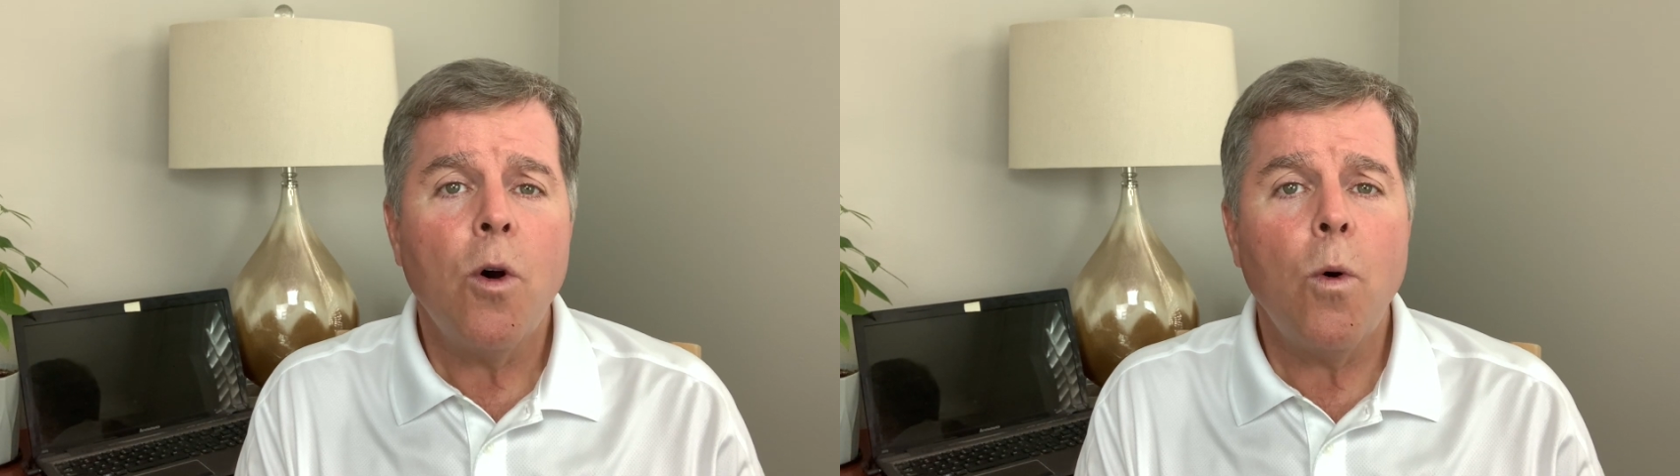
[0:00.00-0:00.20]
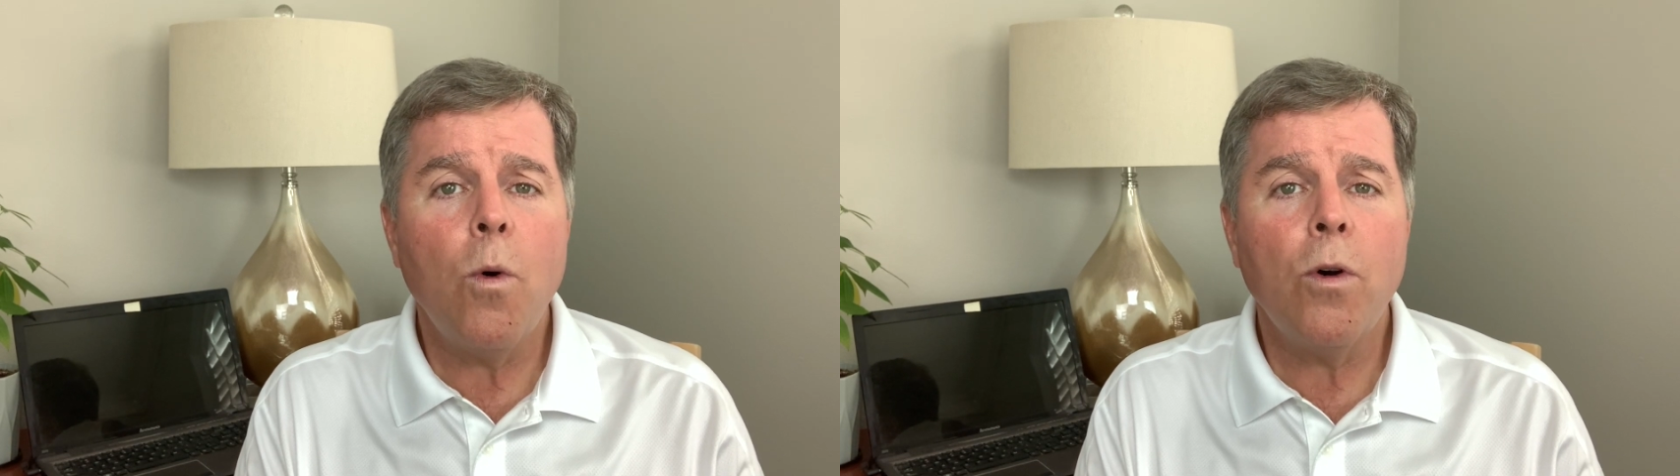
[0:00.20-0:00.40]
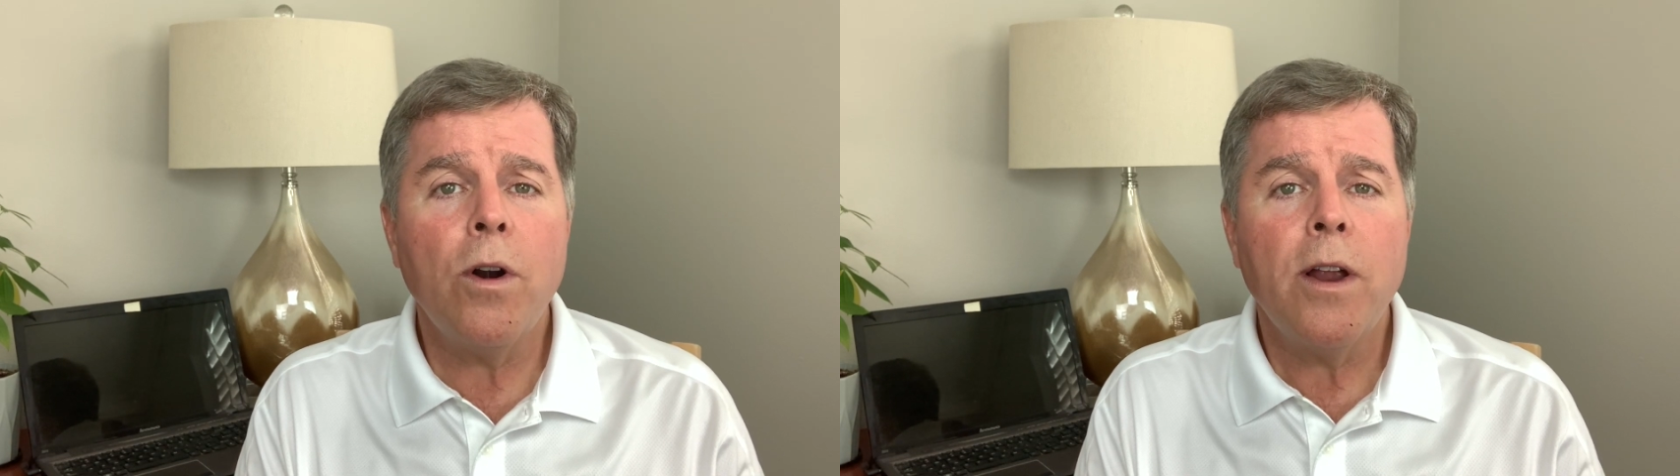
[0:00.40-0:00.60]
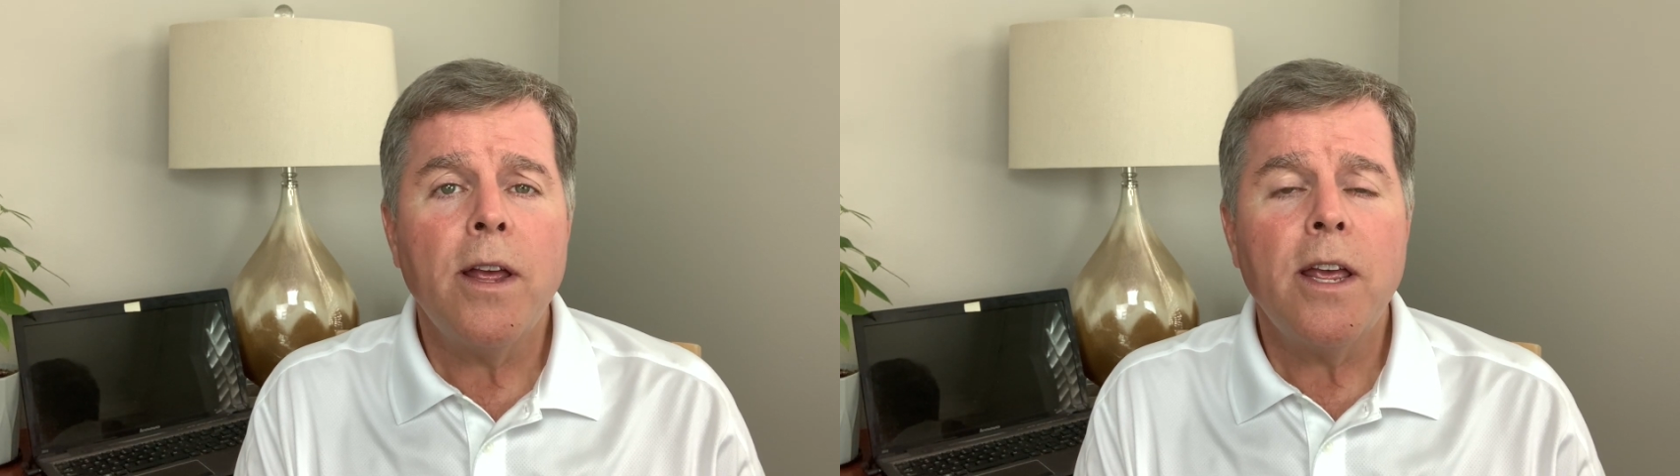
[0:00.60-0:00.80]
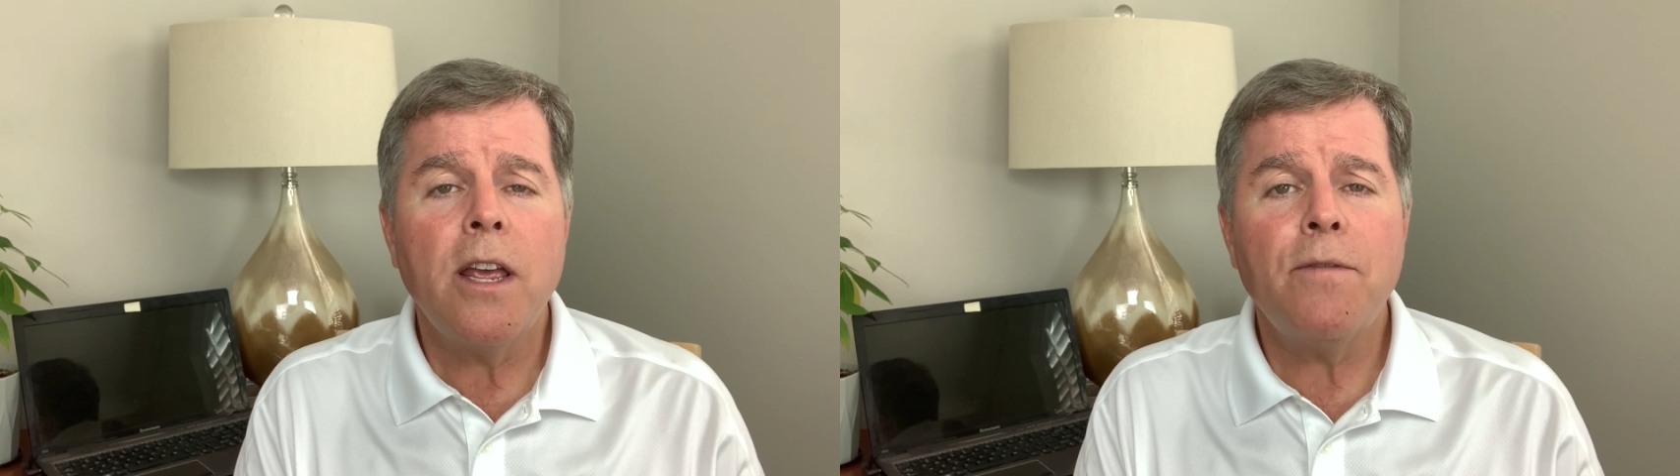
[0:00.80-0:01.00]
or
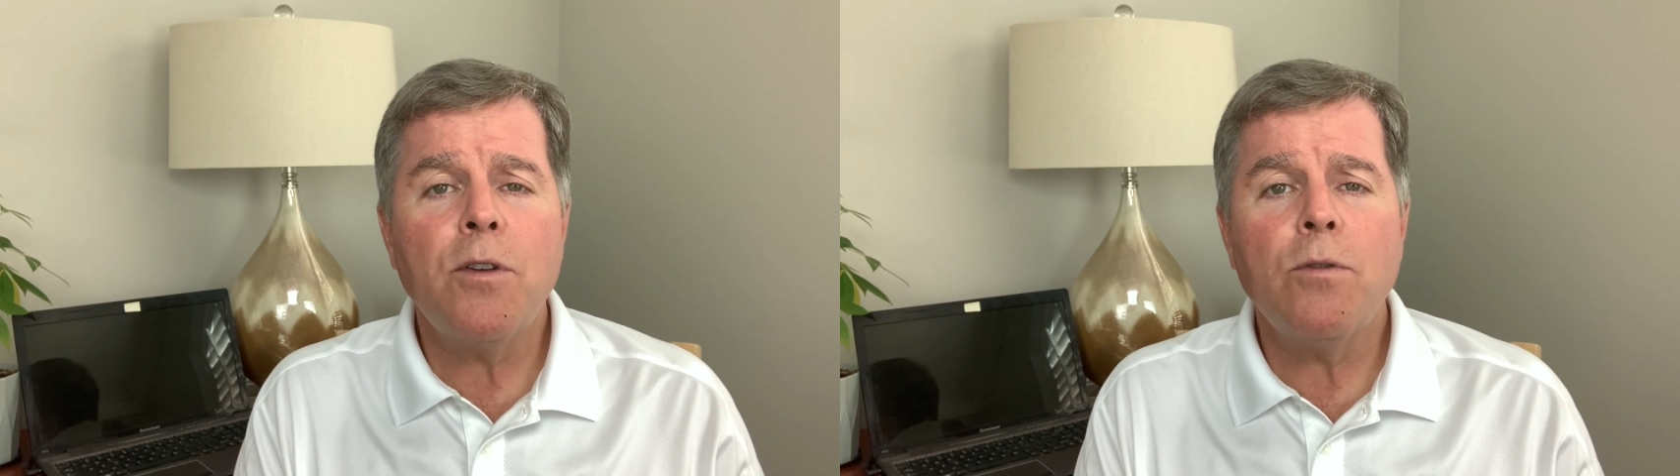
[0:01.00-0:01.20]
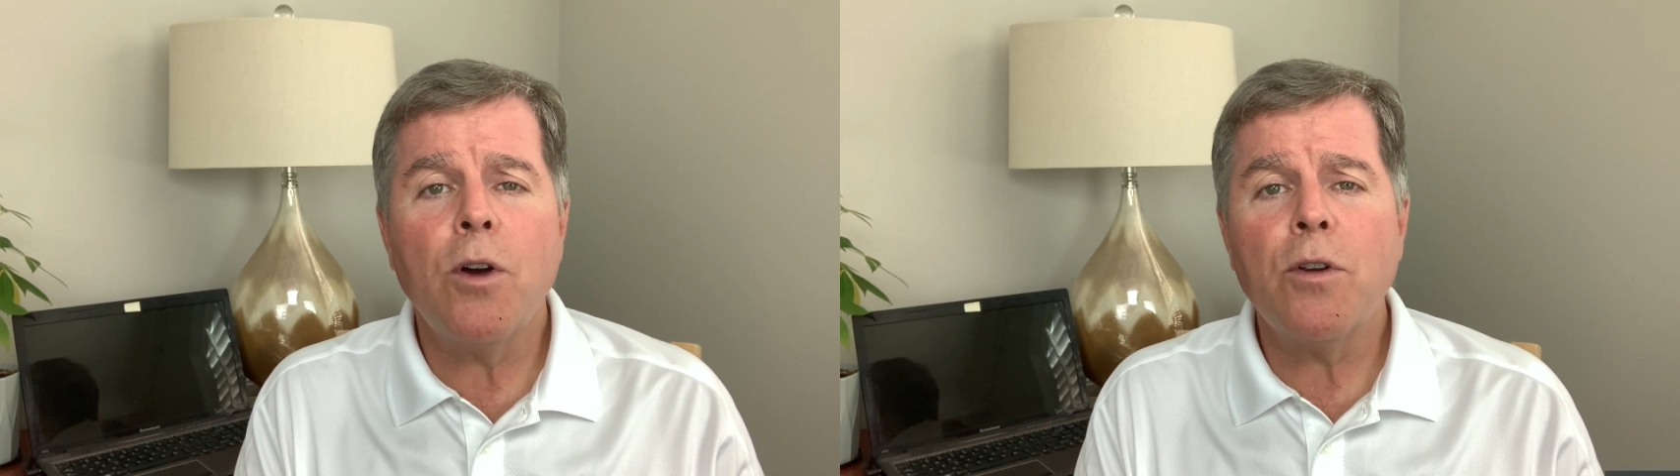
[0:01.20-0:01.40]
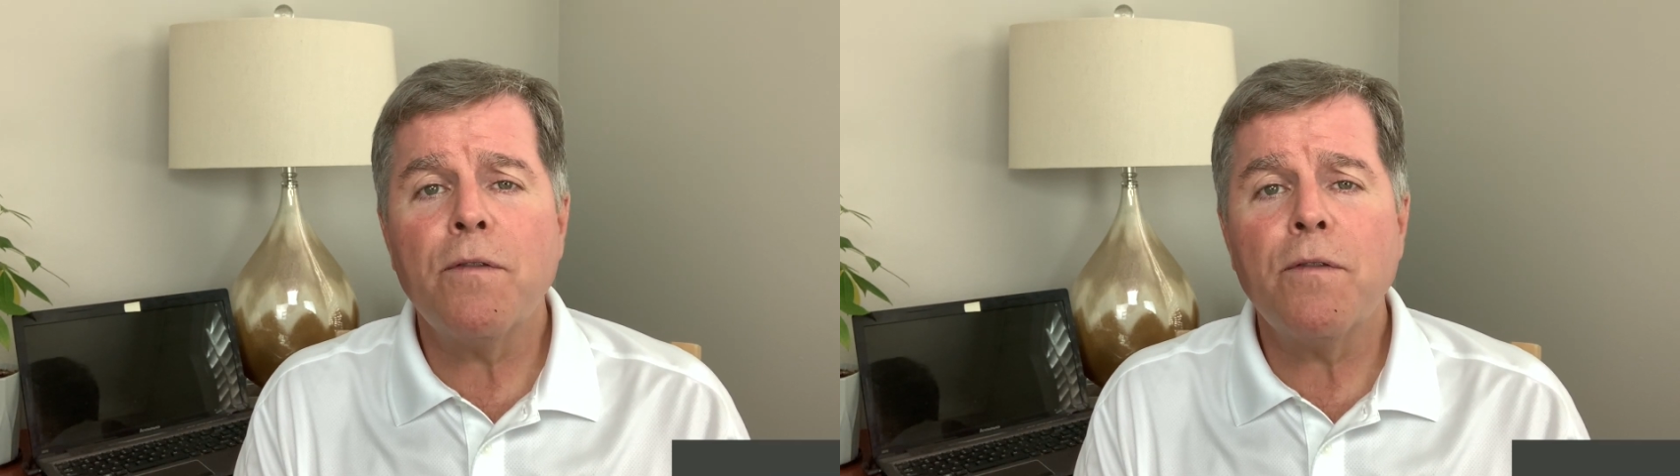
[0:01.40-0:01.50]
if you know your